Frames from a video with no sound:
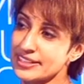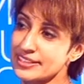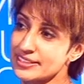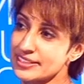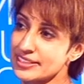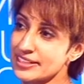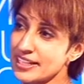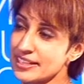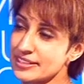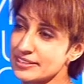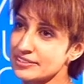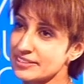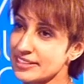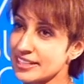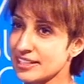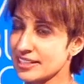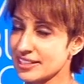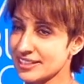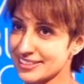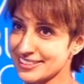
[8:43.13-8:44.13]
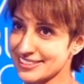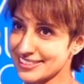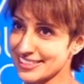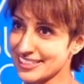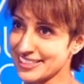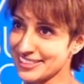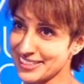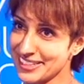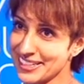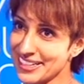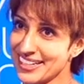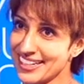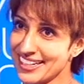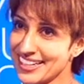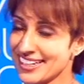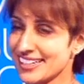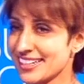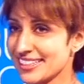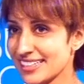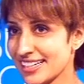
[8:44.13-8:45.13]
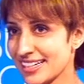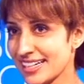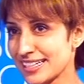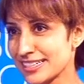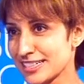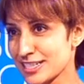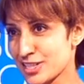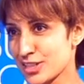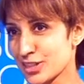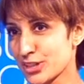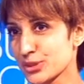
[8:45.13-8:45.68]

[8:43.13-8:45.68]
and really it's